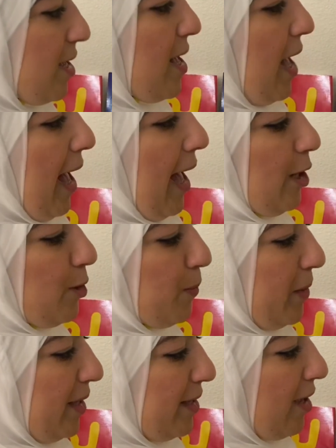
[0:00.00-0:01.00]

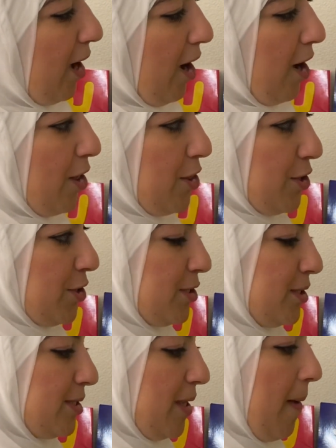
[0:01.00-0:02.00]
Helping
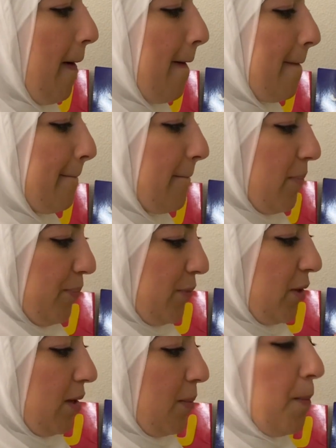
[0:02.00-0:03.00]
Others
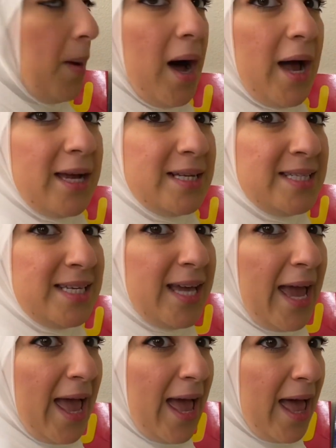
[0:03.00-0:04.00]
by
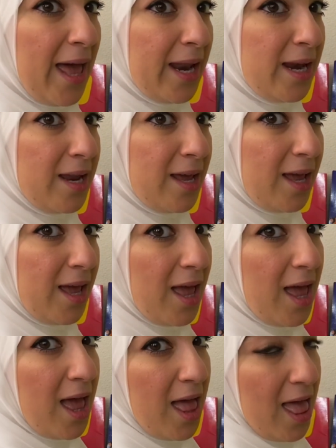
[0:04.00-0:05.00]
Dian.
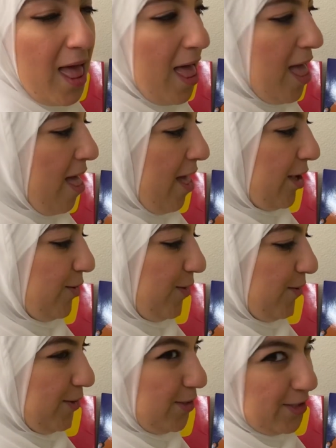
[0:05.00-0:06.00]
And when
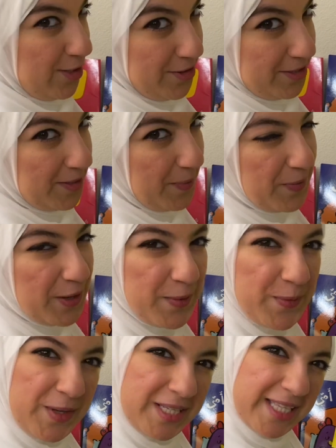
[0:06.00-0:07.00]
we start something,
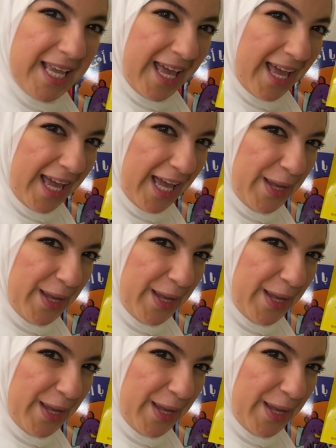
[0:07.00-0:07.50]
we say